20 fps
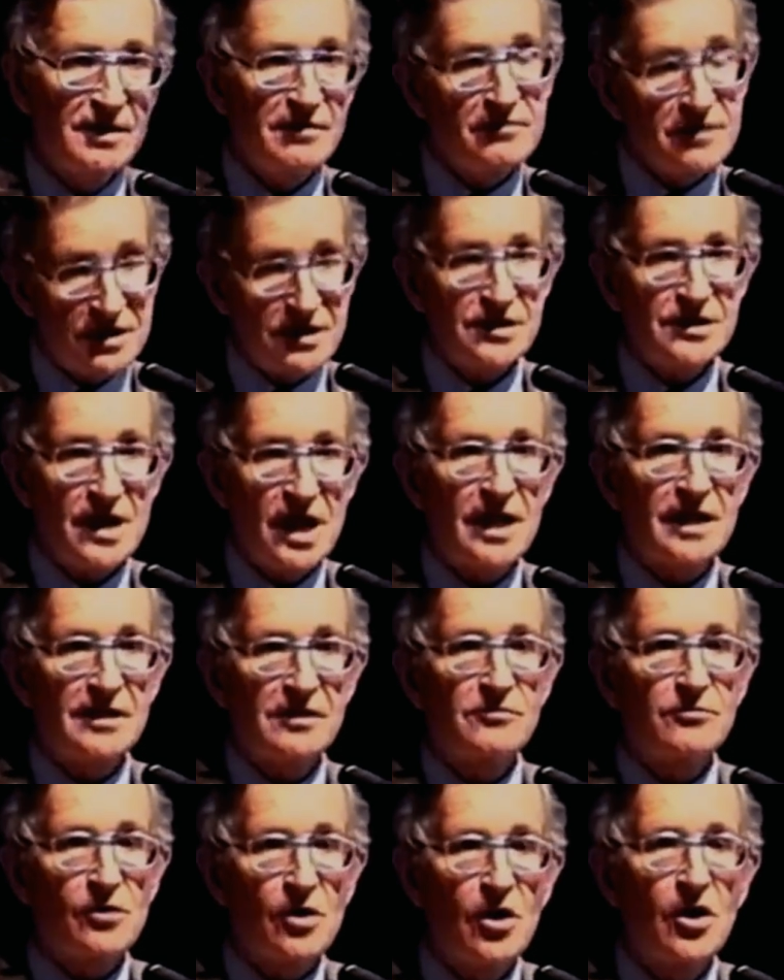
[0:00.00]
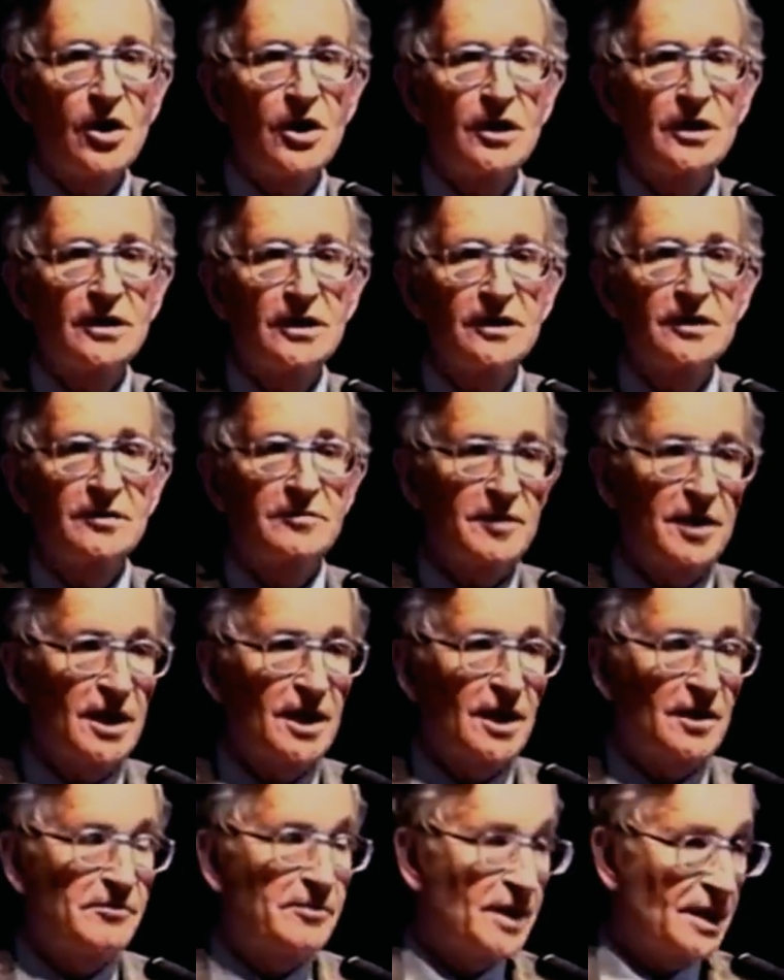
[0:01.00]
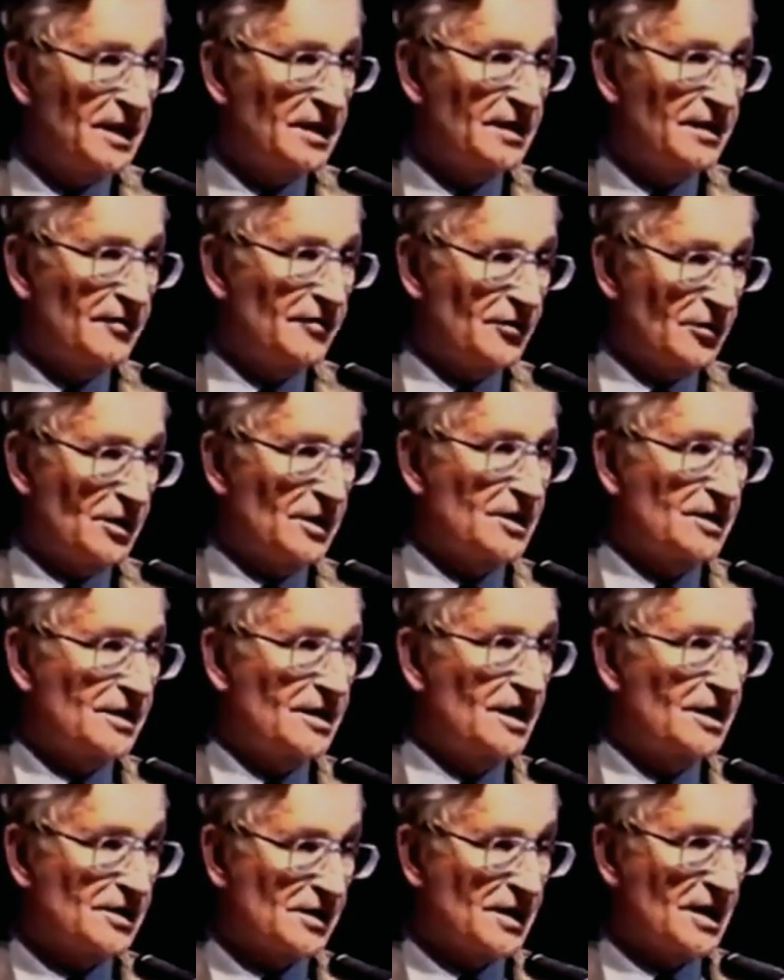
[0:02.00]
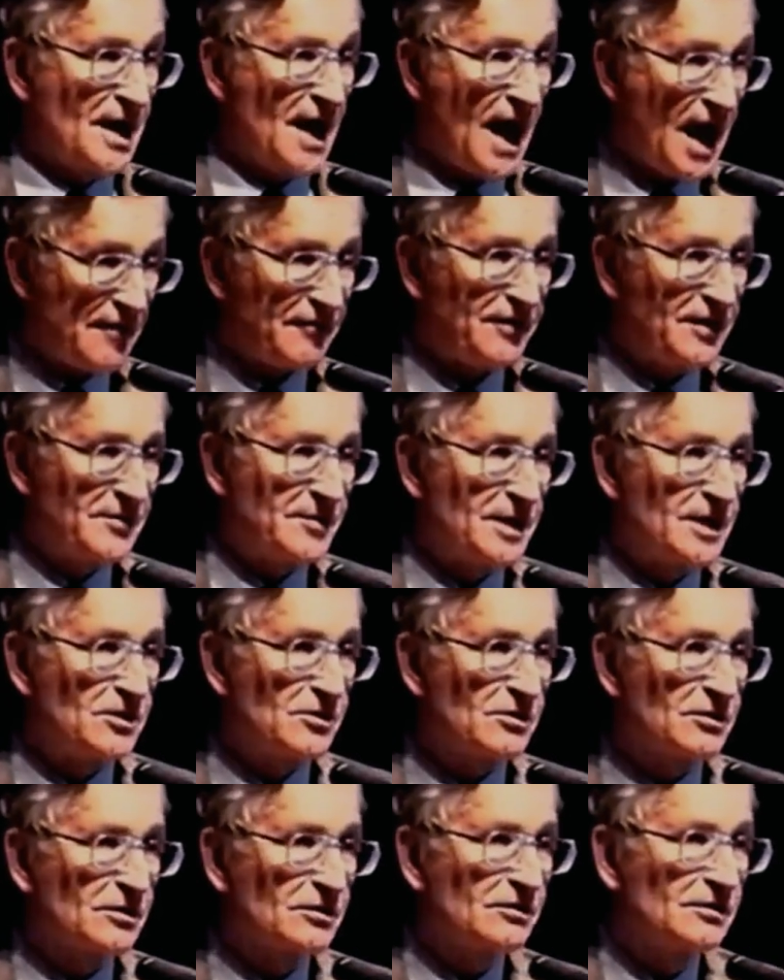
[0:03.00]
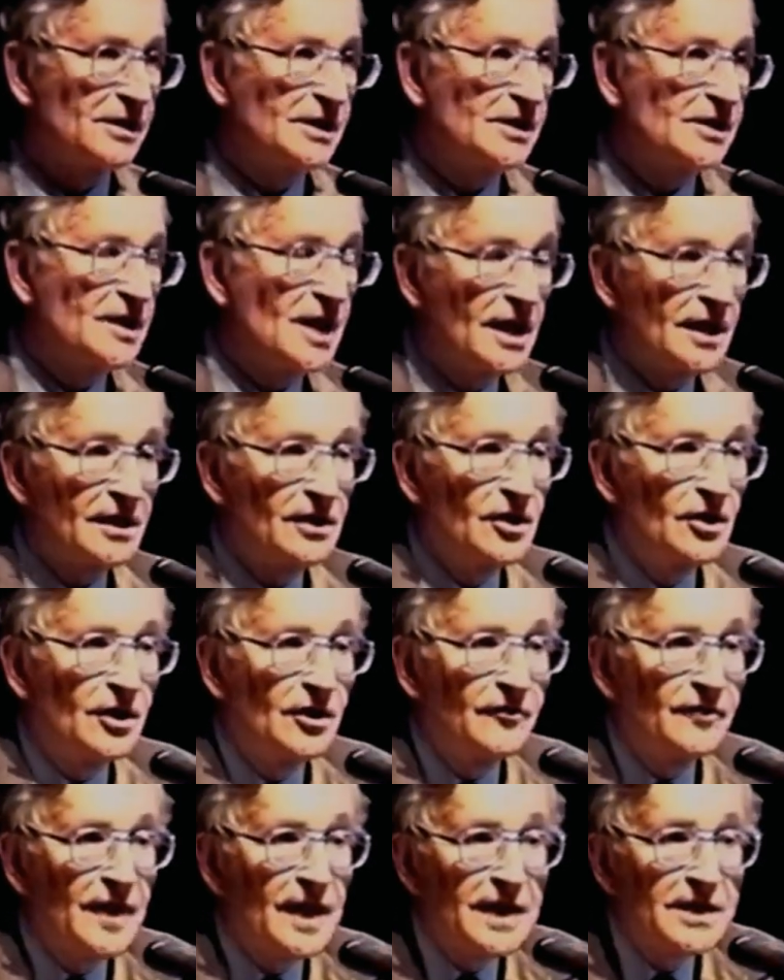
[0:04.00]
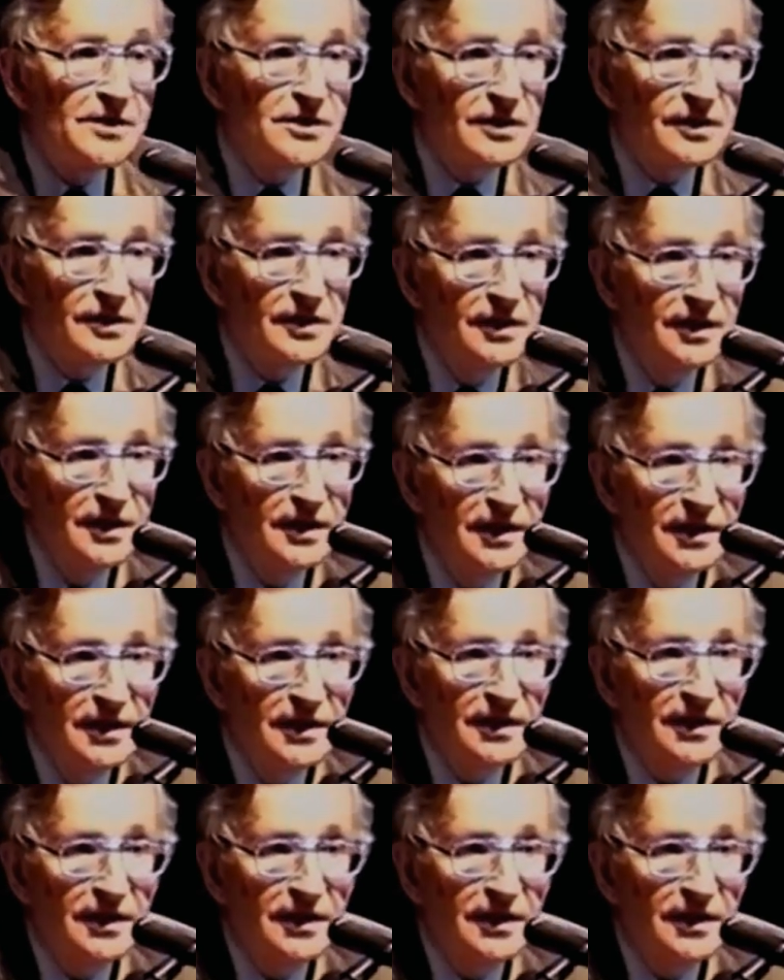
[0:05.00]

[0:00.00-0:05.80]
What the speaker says: which is not wrong, but of course it doesn't have to be true. It's not a law of nature.